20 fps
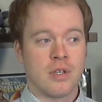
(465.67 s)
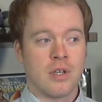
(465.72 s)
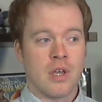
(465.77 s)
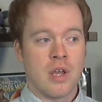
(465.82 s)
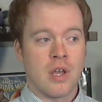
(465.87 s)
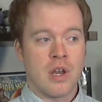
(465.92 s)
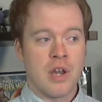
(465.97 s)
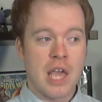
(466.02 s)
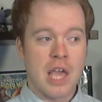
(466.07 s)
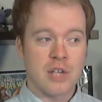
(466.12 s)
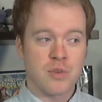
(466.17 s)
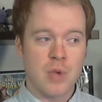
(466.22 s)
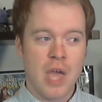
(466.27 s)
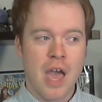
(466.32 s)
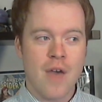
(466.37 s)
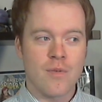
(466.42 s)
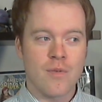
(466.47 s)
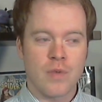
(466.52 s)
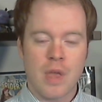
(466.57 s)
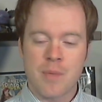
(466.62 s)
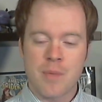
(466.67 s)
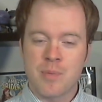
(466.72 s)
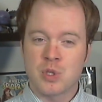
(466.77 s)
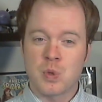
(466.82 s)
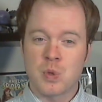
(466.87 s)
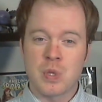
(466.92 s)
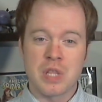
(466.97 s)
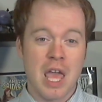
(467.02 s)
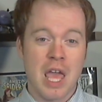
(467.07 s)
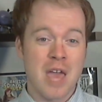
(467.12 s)
Next we have
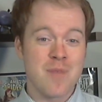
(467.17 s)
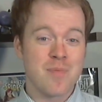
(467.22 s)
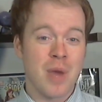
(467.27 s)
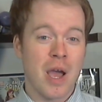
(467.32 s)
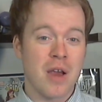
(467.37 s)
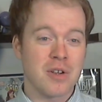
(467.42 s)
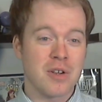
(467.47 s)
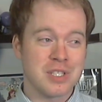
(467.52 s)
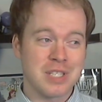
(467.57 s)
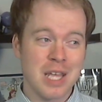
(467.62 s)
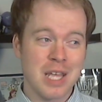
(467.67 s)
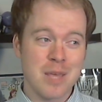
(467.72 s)
between the Empire State